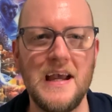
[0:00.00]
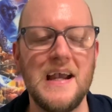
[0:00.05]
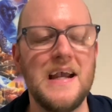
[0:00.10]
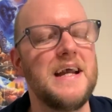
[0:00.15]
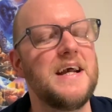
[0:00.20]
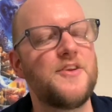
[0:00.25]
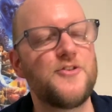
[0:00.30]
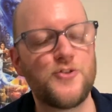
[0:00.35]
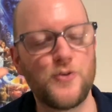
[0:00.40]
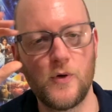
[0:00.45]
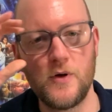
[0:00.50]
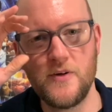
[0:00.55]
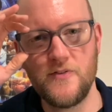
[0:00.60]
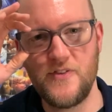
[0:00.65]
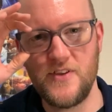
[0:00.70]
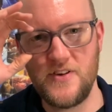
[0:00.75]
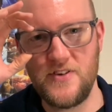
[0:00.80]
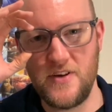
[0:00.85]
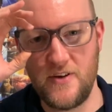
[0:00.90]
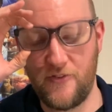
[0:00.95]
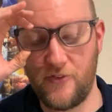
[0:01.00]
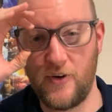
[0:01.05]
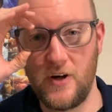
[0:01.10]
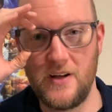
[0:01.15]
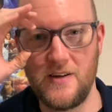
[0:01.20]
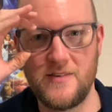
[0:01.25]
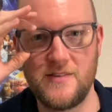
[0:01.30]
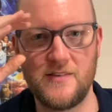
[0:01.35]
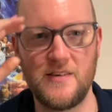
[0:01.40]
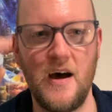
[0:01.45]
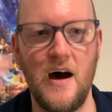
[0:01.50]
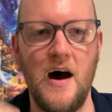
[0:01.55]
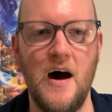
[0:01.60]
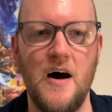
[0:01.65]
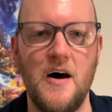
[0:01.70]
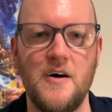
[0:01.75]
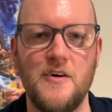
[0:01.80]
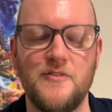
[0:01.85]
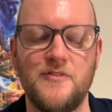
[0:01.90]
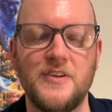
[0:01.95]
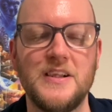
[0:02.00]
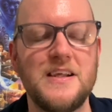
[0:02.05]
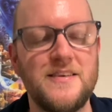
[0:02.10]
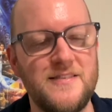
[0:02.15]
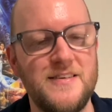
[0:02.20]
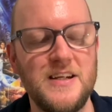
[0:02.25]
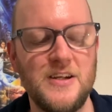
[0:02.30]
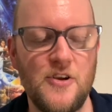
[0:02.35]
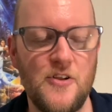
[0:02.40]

It's sort of the difference of listening